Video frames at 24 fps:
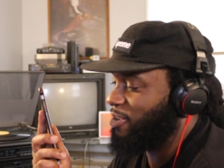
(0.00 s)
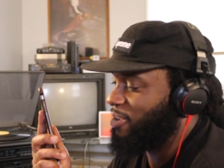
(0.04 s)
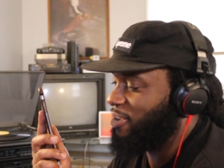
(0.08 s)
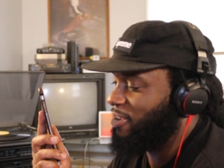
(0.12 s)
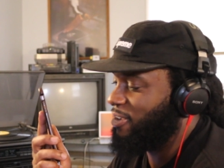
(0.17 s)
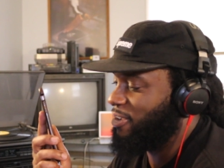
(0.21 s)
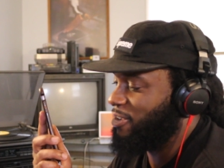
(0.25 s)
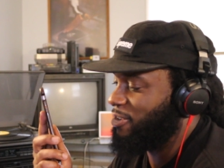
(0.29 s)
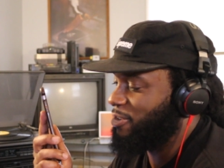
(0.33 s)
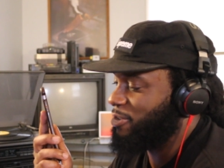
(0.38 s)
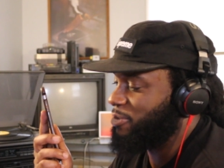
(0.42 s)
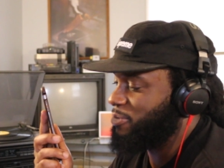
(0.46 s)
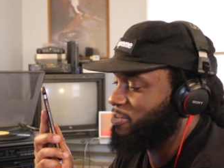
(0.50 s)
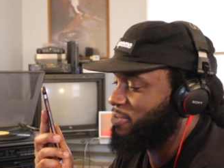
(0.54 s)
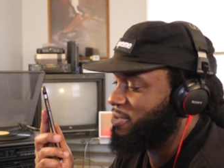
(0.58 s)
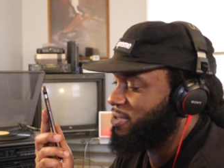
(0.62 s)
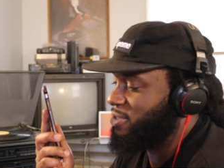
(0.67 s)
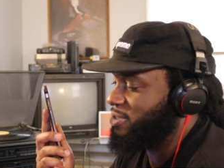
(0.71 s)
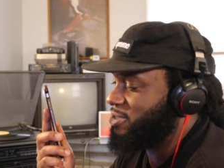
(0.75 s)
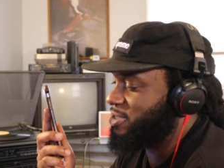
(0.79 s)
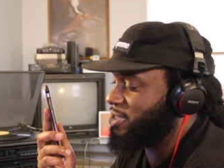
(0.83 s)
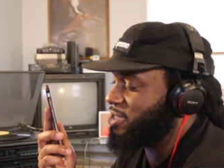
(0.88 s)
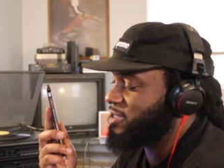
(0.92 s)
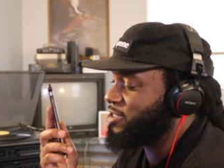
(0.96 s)
Uh,
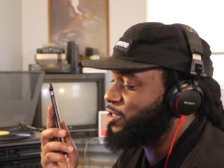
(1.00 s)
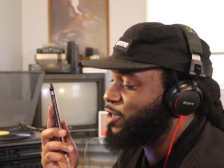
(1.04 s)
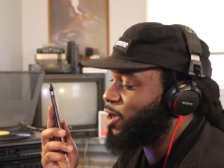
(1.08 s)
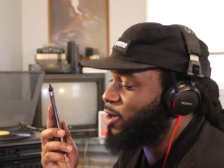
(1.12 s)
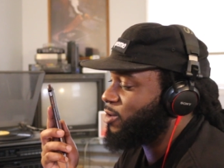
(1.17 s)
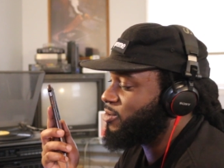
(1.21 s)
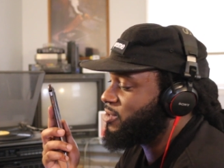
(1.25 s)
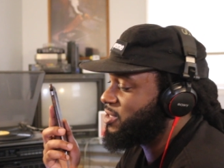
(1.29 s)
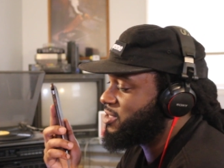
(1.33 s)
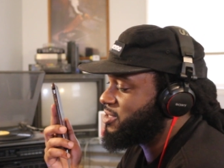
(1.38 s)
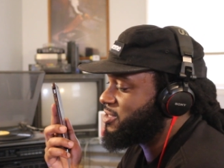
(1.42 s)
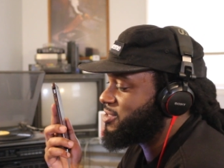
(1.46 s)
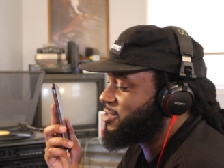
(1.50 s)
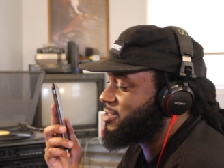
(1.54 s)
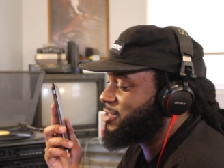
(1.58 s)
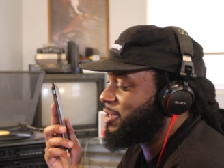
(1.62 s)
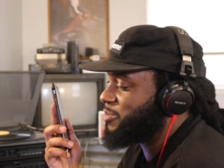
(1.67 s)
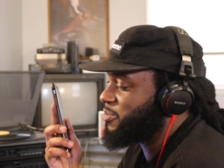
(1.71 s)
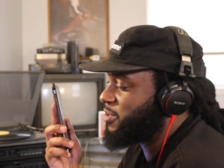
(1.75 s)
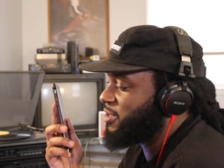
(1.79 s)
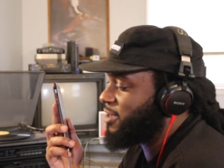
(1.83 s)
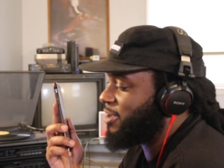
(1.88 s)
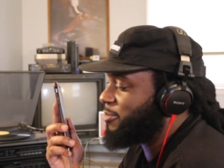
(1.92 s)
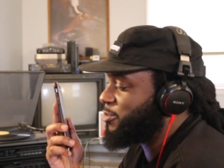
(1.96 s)
just know this is
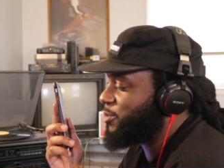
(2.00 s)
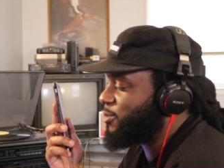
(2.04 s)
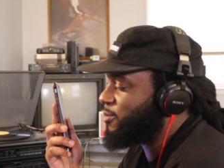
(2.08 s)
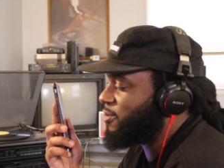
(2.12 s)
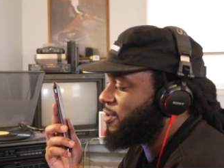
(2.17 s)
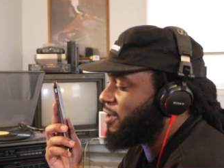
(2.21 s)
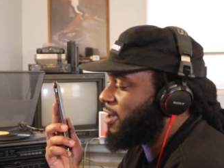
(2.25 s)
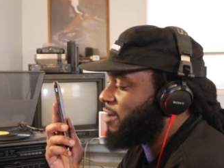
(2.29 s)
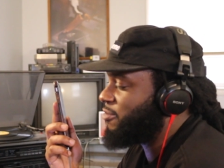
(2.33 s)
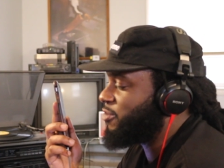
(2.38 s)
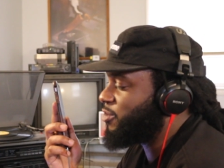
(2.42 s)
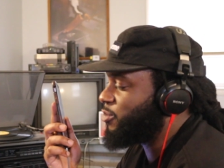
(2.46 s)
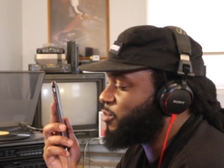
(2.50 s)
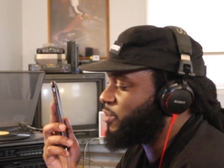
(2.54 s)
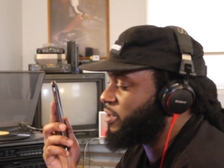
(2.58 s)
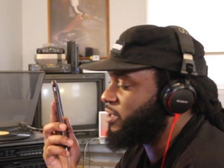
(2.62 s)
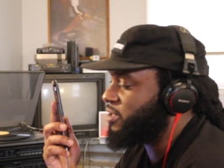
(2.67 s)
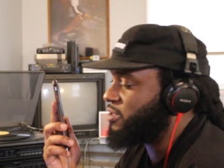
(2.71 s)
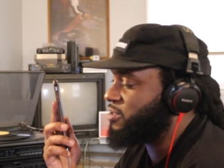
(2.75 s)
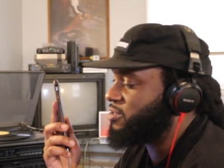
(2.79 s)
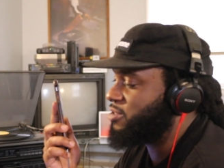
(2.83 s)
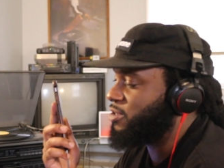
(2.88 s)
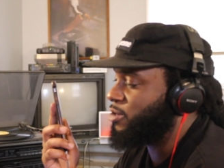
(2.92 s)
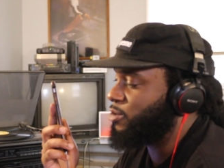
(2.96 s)
something I'm doing every
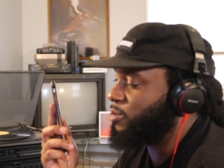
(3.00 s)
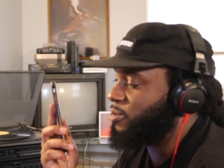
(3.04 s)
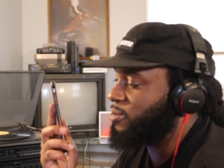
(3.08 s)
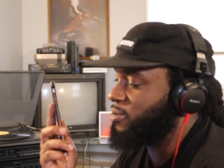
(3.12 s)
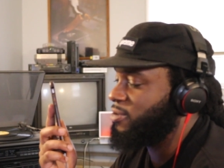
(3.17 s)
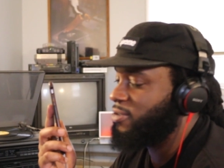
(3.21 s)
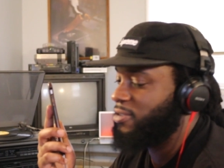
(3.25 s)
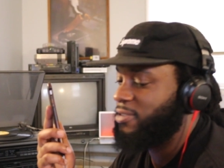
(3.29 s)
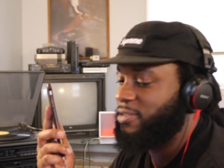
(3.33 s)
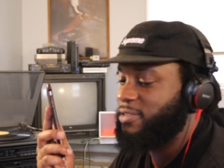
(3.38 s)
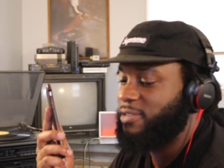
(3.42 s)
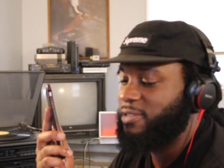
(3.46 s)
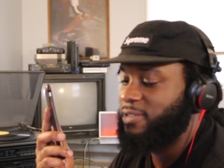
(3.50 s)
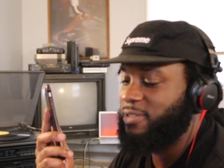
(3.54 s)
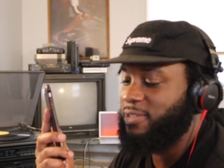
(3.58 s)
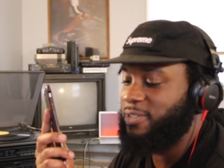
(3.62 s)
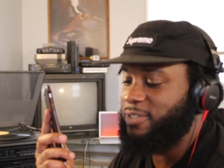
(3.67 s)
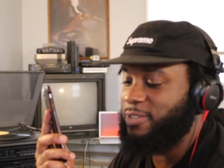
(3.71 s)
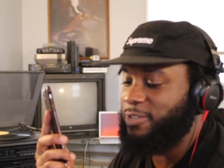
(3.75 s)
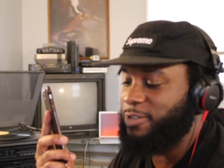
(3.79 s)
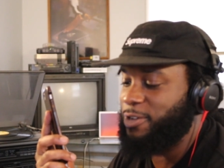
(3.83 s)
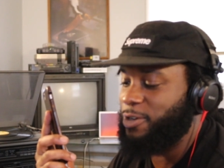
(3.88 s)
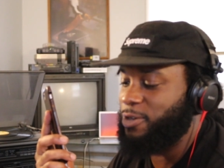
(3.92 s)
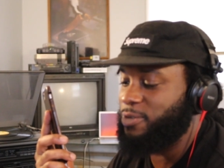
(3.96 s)
week, so
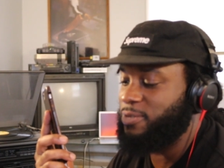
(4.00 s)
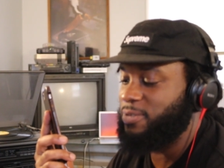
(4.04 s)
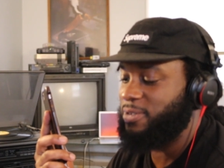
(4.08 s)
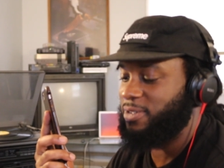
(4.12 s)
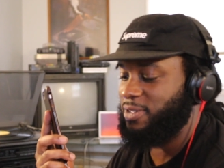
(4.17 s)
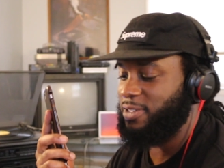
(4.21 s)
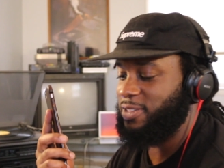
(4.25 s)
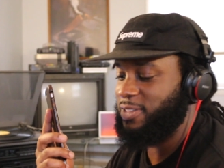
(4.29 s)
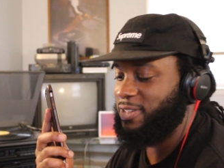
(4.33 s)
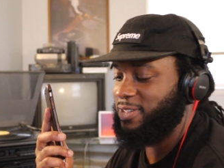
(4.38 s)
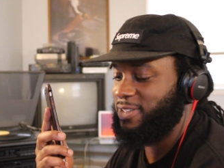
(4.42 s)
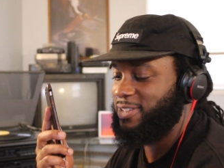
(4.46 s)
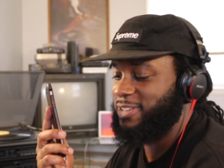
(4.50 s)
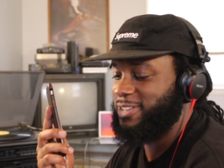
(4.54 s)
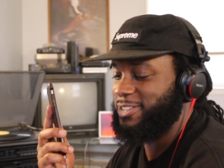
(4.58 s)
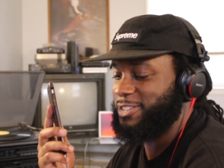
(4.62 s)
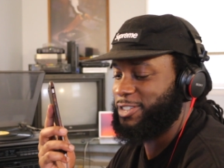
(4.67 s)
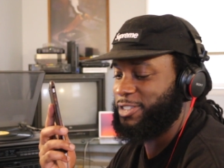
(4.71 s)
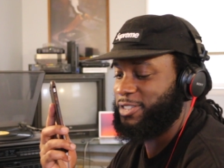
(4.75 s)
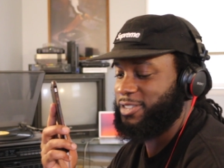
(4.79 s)
you know, oh, okay.